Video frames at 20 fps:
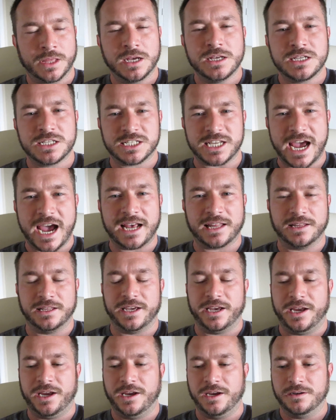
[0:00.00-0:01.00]

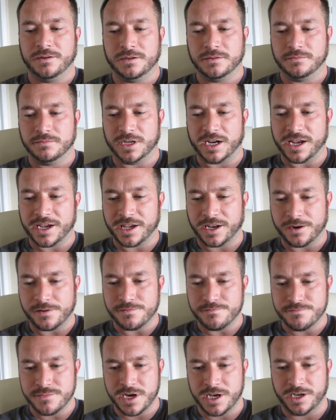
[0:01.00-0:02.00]
sadly, but I can
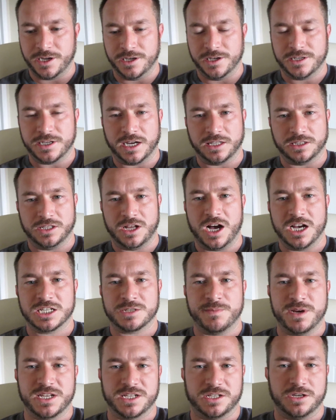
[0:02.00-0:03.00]
admit it, I
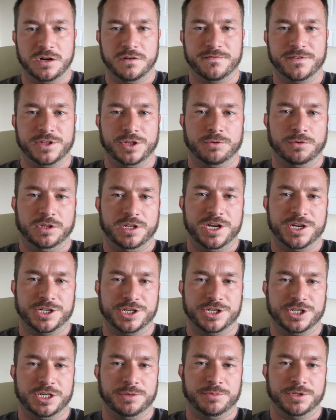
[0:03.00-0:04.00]
lost myself in the
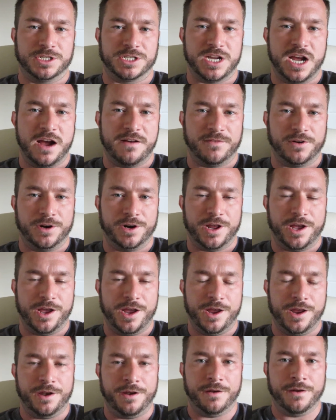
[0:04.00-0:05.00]
relationship with Stafford,
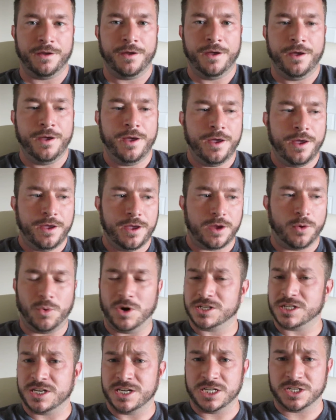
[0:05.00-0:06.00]
and it
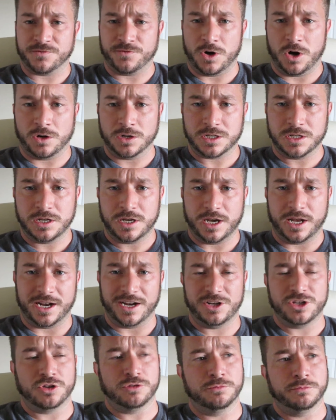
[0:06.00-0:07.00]
wasn't his fault, and I
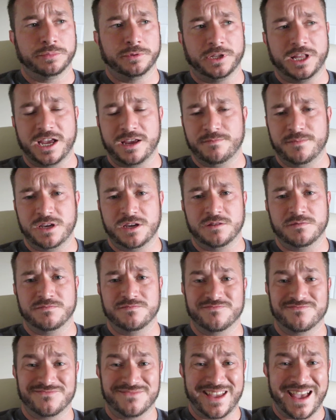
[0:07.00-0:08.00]
don't blame
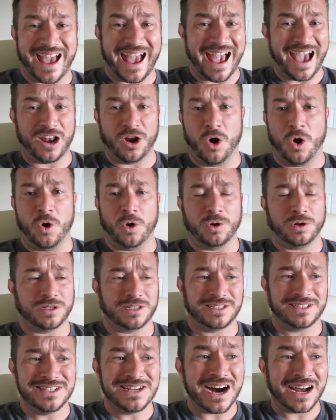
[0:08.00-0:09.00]
him at all.
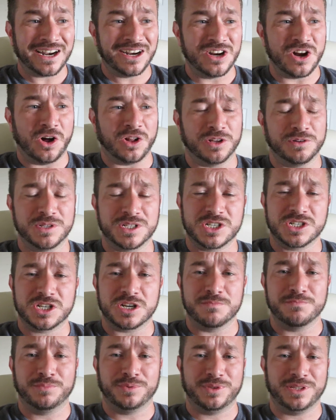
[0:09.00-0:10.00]
Not at all. It was
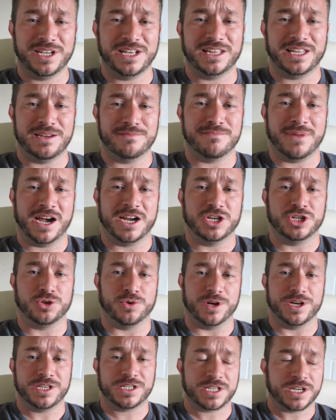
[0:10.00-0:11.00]
completely my
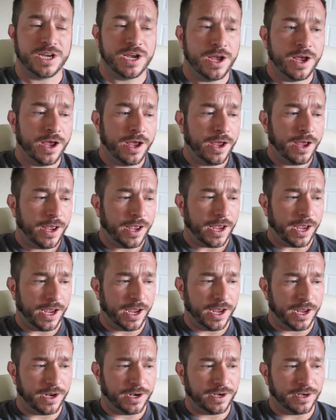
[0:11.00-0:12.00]
choice,
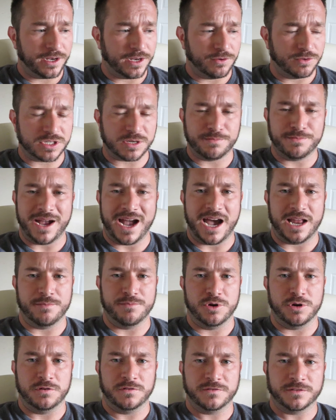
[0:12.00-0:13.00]
and it was a bad
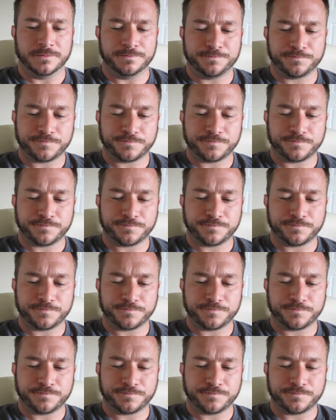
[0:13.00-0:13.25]
move.